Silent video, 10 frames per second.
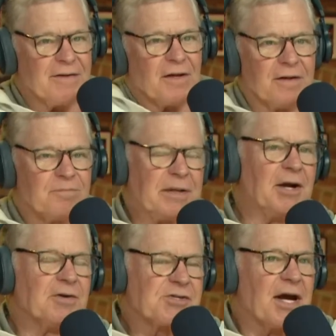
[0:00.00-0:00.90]
And the
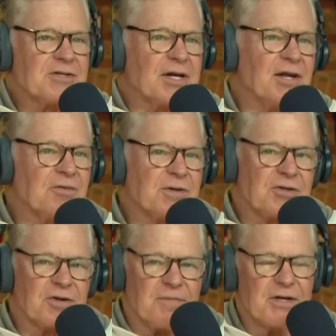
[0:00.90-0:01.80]
players got together with
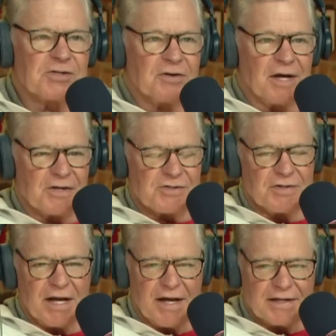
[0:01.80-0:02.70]
the commissioner
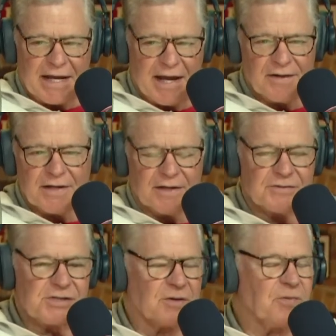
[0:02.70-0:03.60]
yesterday in Canada
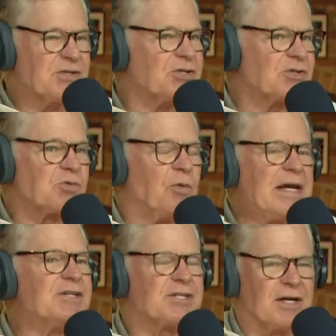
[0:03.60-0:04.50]
and said, what's this
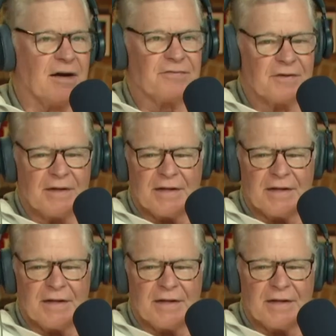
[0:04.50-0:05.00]
we stuff?